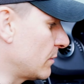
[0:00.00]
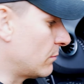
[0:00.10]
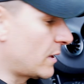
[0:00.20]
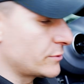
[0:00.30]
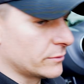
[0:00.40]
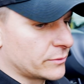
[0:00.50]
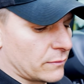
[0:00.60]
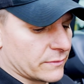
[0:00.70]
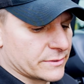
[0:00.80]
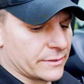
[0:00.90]
module
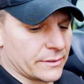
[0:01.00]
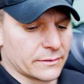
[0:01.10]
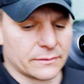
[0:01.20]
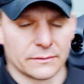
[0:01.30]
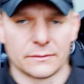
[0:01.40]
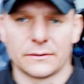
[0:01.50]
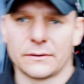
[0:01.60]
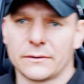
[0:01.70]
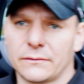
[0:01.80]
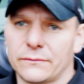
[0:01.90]
towards the
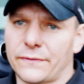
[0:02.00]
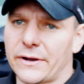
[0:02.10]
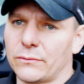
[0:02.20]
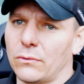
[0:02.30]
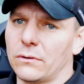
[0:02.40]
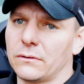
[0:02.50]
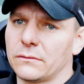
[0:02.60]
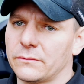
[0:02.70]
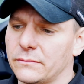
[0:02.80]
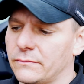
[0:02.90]
firewall
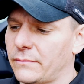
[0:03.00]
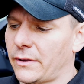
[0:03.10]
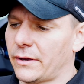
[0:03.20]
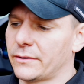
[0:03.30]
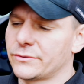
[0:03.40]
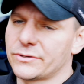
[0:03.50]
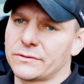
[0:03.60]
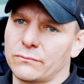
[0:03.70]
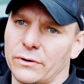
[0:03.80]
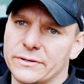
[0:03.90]
and
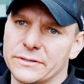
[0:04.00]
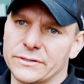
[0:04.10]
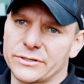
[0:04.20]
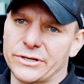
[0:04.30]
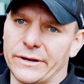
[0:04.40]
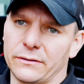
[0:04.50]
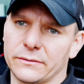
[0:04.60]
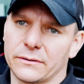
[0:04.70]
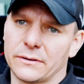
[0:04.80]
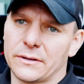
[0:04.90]
just works as a shield,